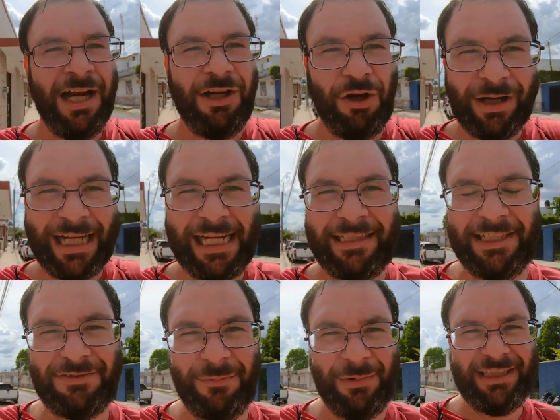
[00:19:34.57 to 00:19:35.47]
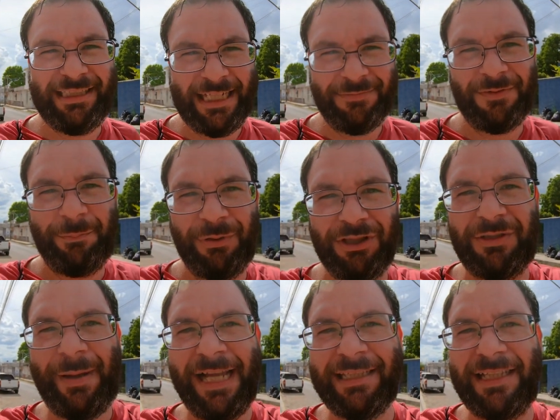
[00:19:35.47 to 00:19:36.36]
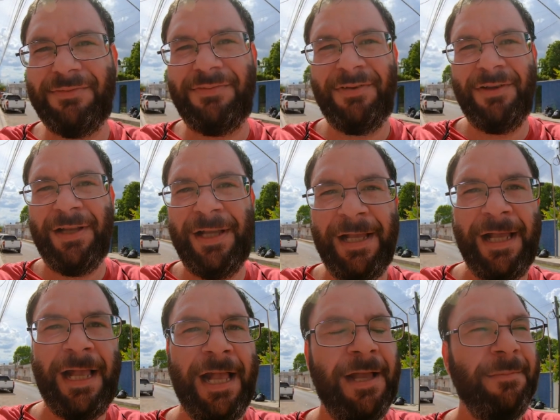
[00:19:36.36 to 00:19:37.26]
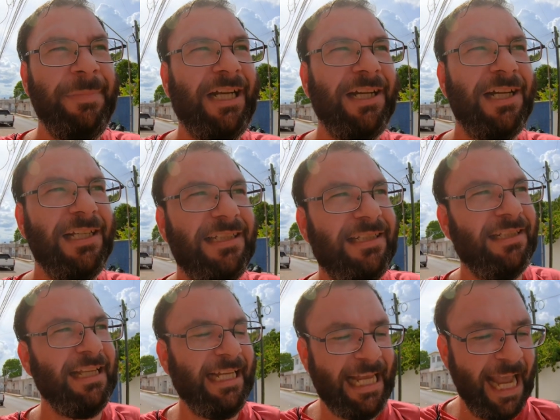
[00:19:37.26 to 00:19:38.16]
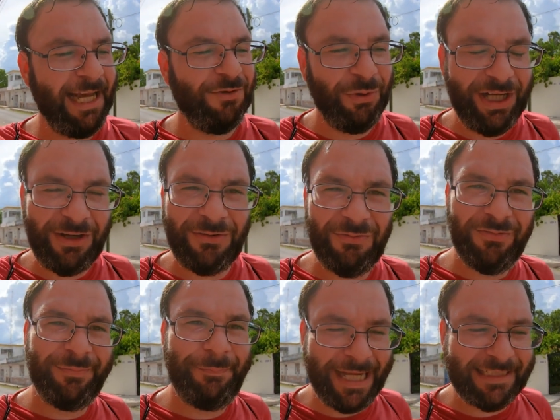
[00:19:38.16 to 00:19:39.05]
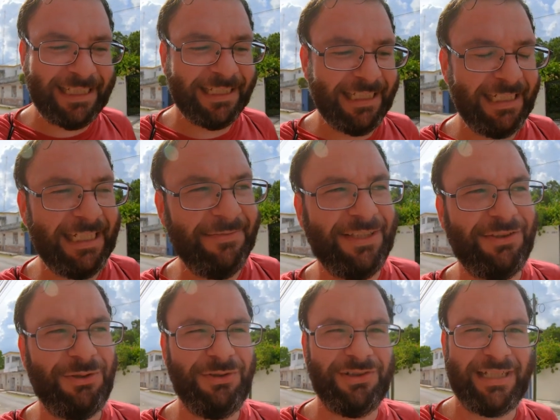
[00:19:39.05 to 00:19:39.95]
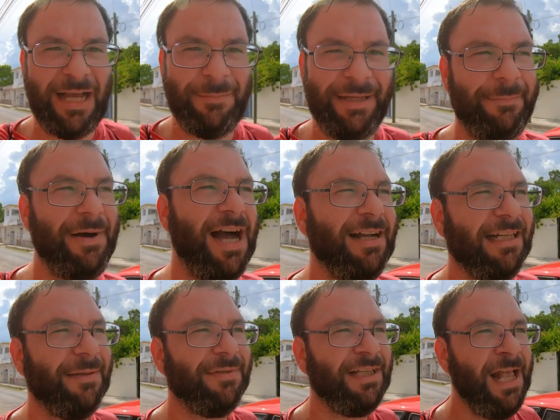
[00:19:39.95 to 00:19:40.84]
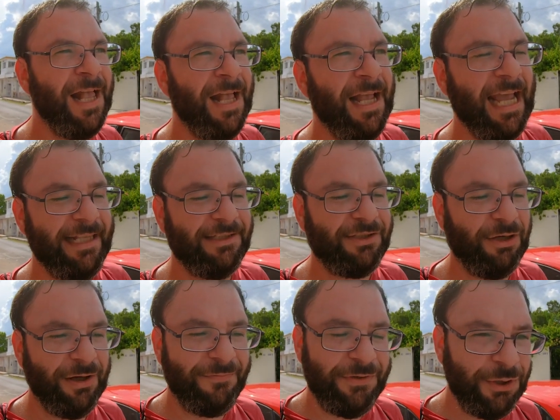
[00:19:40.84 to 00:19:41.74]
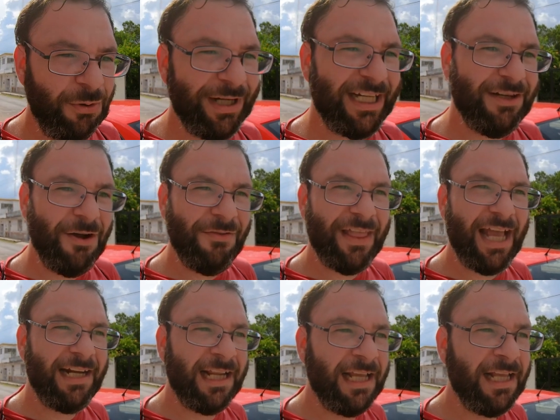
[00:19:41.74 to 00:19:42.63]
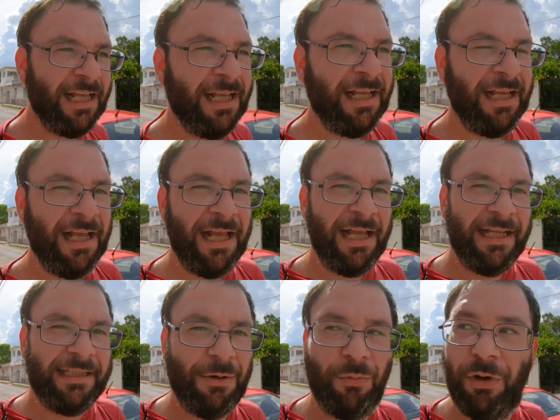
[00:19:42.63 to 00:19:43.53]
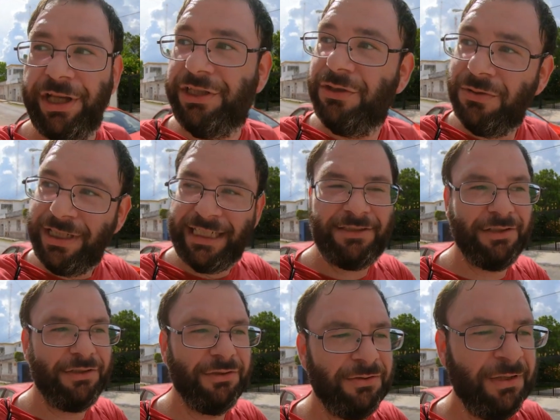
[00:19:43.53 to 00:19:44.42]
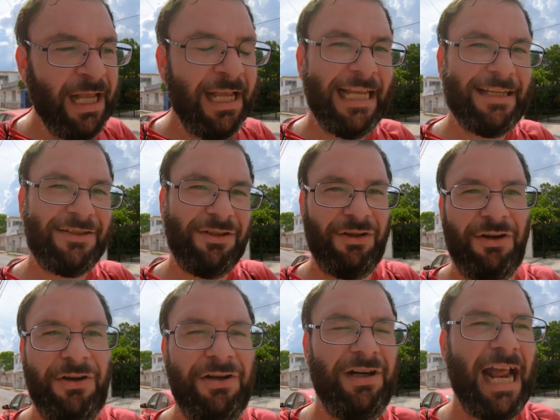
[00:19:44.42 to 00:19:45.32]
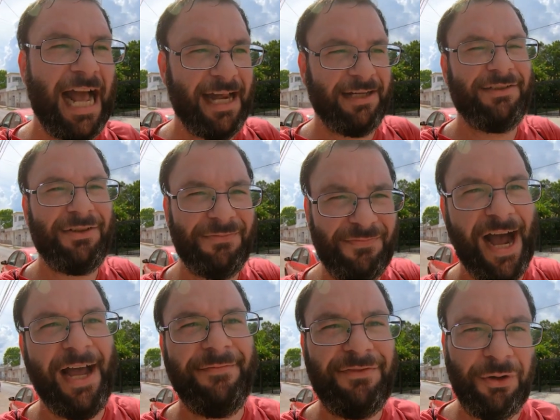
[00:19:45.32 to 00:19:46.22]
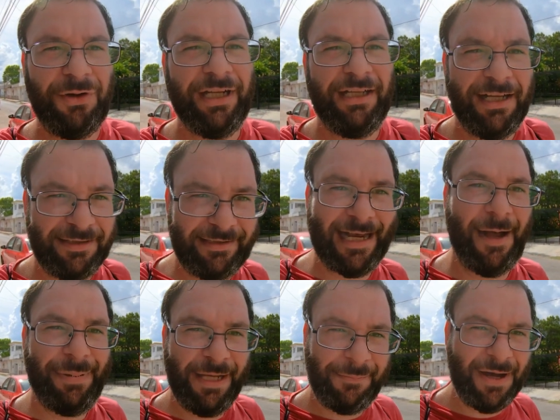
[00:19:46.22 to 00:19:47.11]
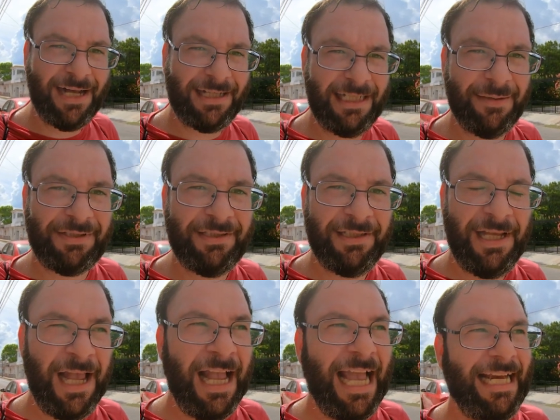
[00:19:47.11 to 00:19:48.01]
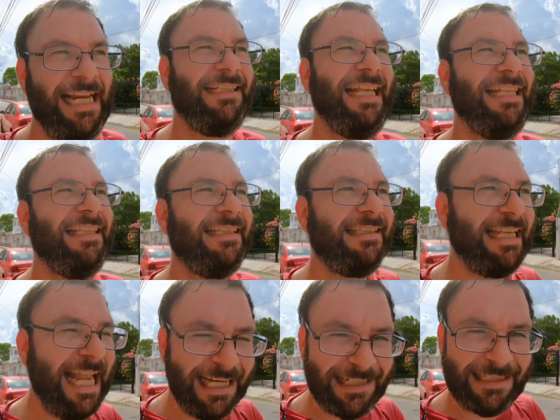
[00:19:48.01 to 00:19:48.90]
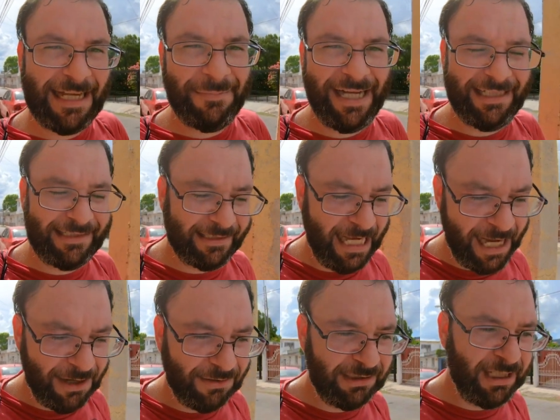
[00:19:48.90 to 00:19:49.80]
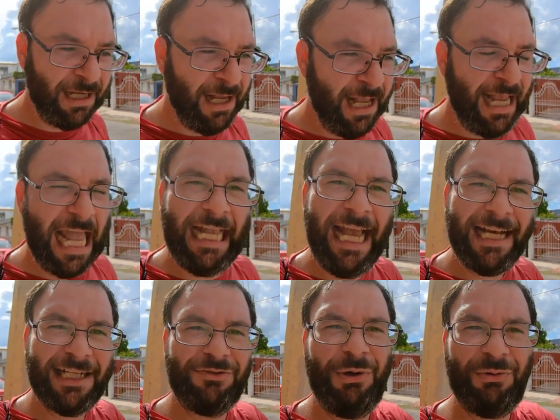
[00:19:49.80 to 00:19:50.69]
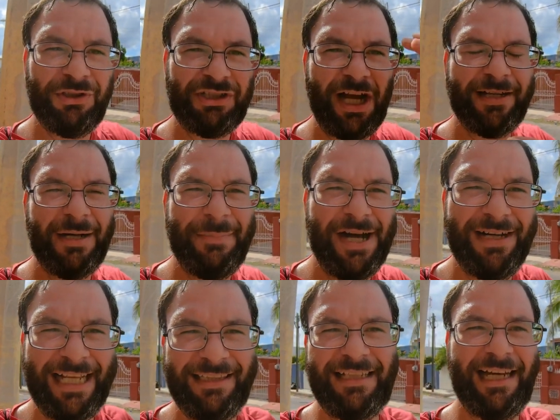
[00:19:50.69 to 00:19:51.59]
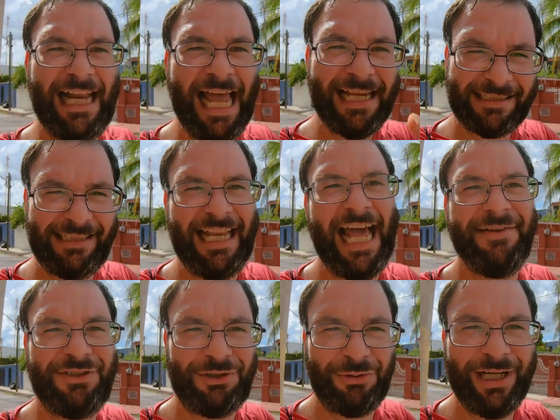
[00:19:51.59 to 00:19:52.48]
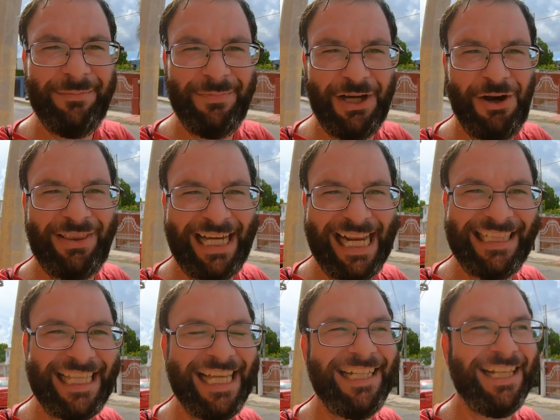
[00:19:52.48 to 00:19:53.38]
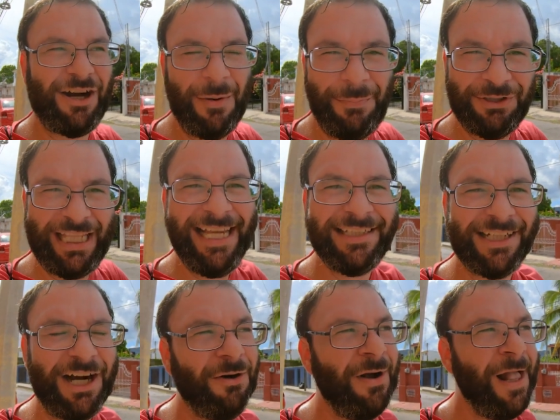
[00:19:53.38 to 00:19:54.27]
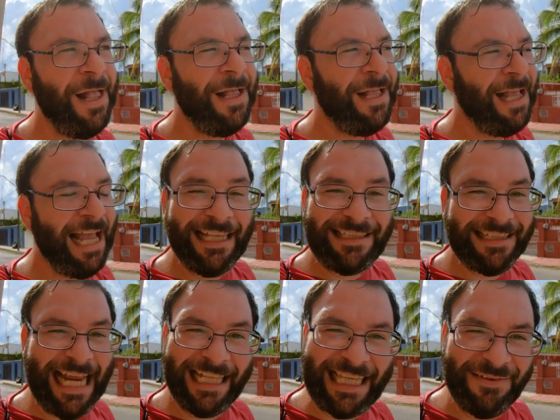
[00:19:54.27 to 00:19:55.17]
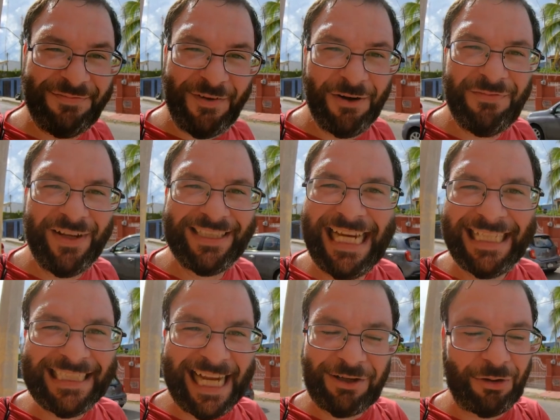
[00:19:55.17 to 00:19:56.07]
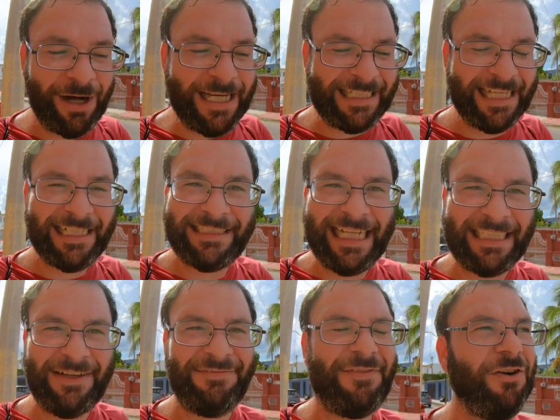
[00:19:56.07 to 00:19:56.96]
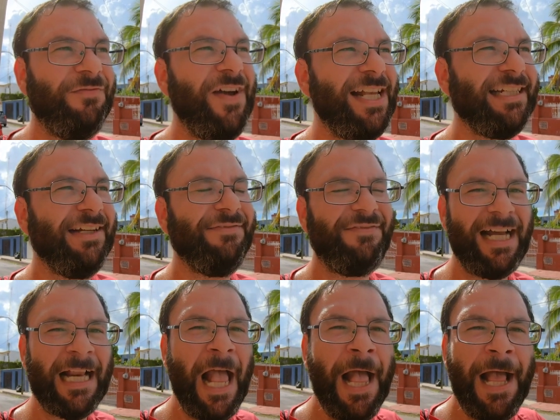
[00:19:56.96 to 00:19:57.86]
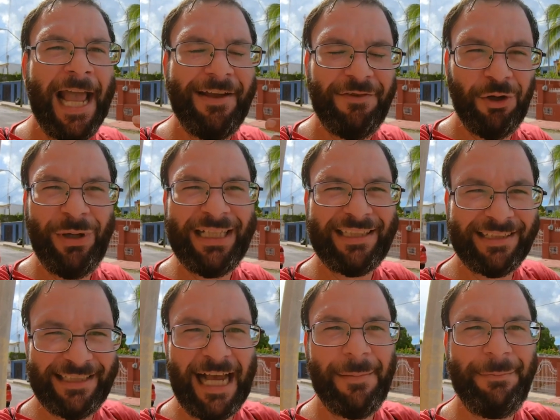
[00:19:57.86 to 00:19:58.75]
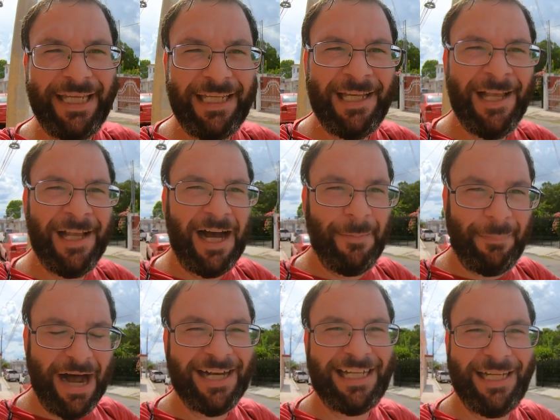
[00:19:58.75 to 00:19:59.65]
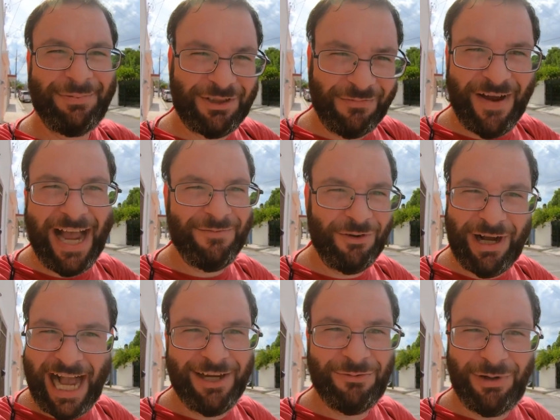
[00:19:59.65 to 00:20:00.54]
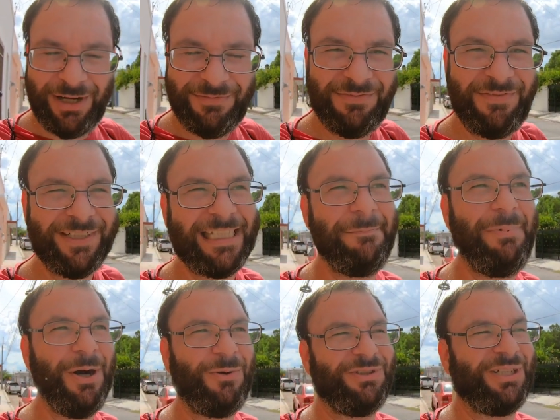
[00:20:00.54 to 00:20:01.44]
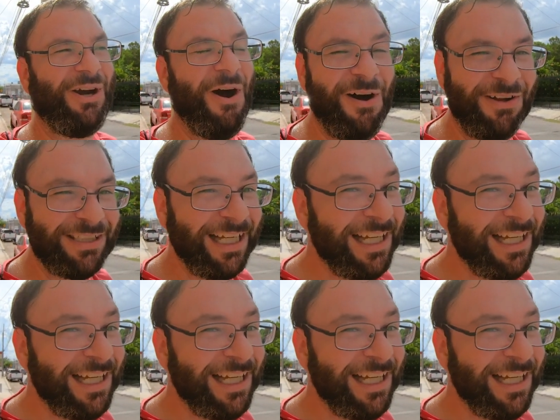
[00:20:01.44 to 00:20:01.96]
looking at this from a different perspective. Because again, we are basically living through the zombie apocalypse. And so if you already know that, then what you need to do is learn how to survive during a zombie apocalypse. And as insane as that might sound, again, as we were talking about in the last live stream, you know, that I did a couple days ago, It's not that far, it's not that crazy, and it's not that far-fetched. And in fact, if you read the Zombie Apocalypse Survival Guide or whatever the fuck that book was called,